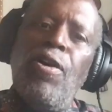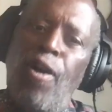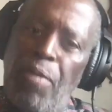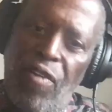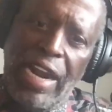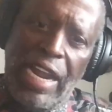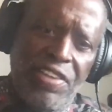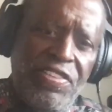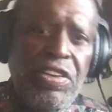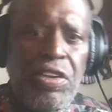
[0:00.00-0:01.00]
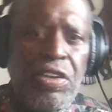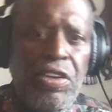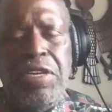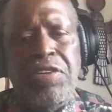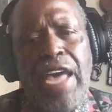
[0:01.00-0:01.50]
On my right, I can see
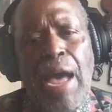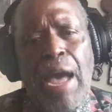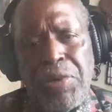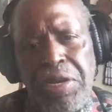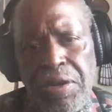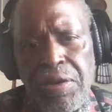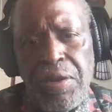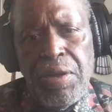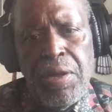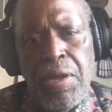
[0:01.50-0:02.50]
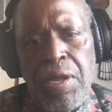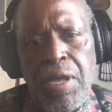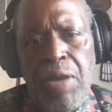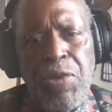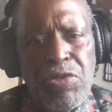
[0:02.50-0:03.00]
Capitol Hill,
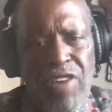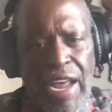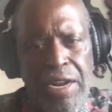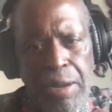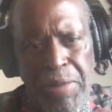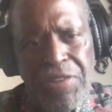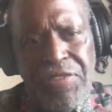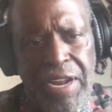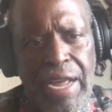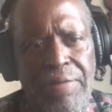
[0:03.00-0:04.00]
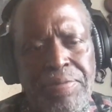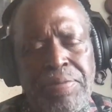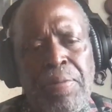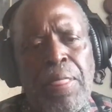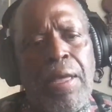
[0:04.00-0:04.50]
and we was right in the midst of that.
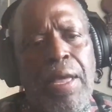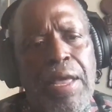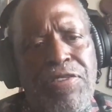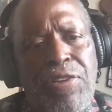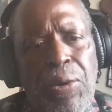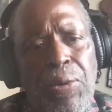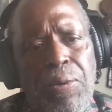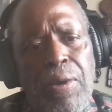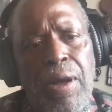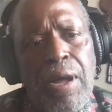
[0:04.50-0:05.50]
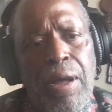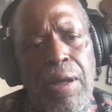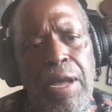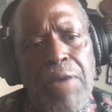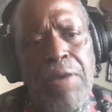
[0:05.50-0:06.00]
And so
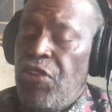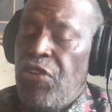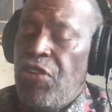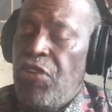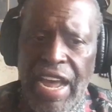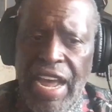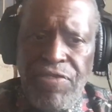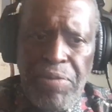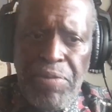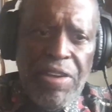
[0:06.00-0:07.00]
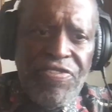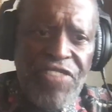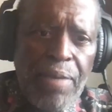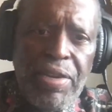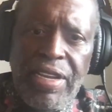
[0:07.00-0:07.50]
it was a very good time for me and my
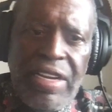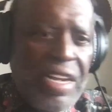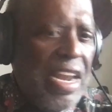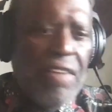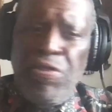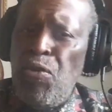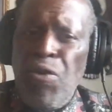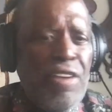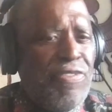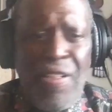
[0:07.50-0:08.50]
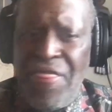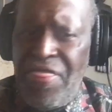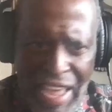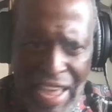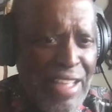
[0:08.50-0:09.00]
family. Never wanted for a
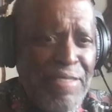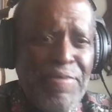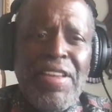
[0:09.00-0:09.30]
thing.